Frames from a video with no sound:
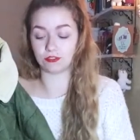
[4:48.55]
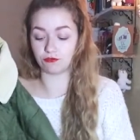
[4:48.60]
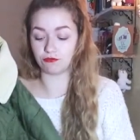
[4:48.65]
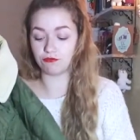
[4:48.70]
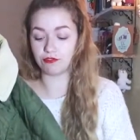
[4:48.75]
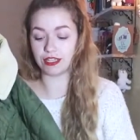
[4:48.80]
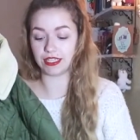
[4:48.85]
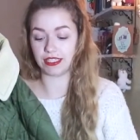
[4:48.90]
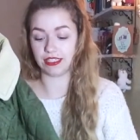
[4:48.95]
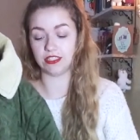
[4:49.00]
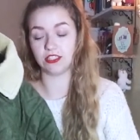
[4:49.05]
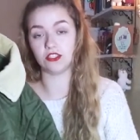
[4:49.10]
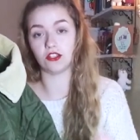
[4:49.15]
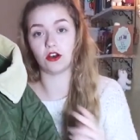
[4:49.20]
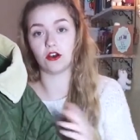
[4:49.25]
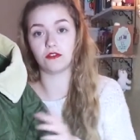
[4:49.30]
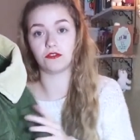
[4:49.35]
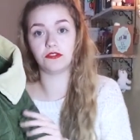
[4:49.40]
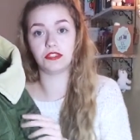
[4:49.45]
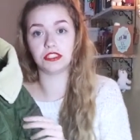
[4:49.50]
It's really
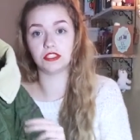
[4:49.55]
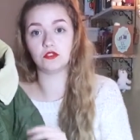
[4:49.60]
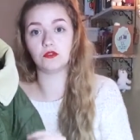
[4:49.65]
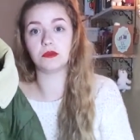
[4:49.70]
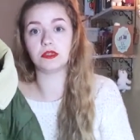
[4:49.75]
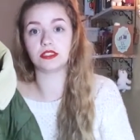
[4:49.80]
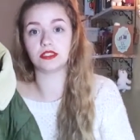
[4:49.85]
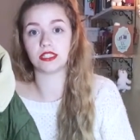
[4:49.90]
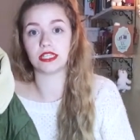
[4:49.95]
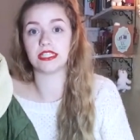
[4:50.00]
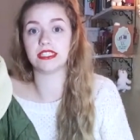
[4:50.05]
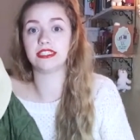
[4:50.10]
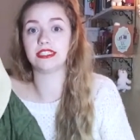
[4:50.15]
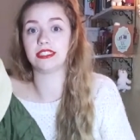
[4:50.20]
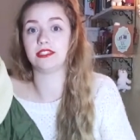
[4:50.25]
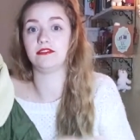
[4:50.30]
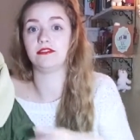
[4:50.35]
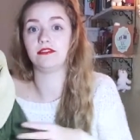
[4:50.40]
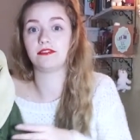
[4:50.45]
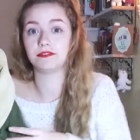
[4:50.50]
soft. It's almost like
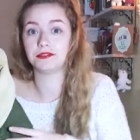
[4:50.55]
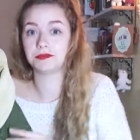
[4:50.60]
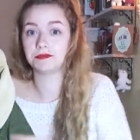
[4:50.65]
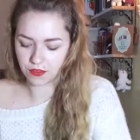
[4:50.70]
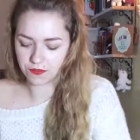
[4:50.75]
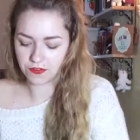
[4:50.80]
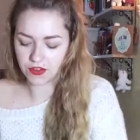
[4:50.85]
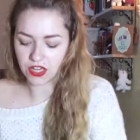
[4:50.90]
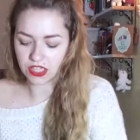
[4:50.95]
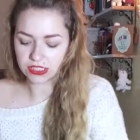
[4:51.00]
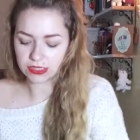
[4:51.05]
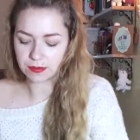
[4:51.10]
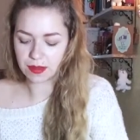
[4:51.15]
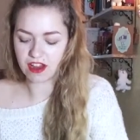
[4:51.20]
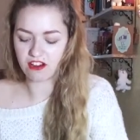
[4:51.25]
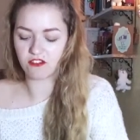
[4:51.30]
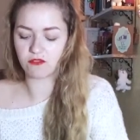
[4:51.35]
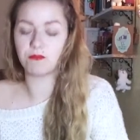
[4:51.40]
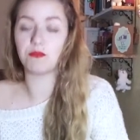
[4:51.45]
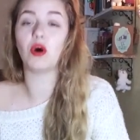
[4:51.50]
silk. The first
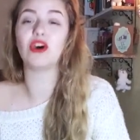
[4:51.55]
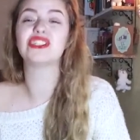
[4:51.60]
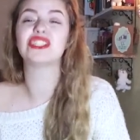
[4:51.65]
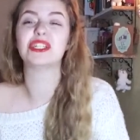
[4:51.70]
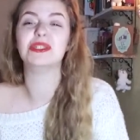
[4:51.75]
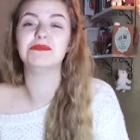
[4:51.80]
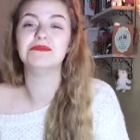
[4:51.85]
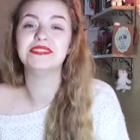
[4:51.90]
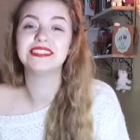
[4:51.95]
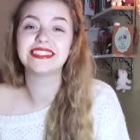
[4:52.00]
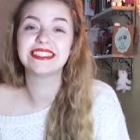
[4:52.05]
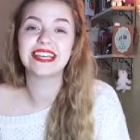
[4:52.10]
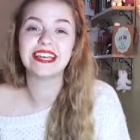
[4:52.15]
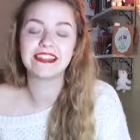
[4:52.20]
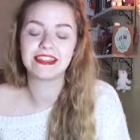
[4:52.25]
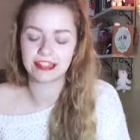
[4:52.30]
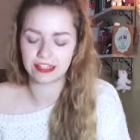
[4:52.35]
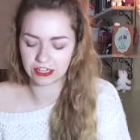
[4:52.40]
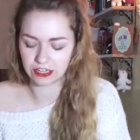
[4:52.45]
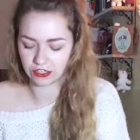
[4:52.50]
pair of bottoms
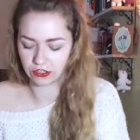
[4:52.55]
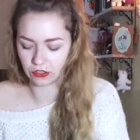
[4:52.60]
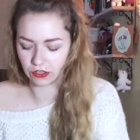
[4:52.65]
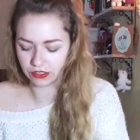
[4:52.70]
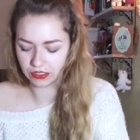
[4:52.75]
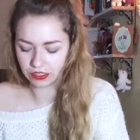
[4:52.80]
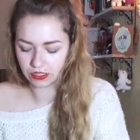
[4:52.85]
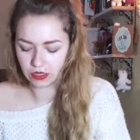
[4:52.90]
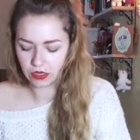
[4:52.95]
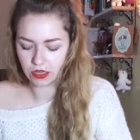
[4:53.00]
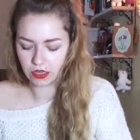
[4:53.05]
that I got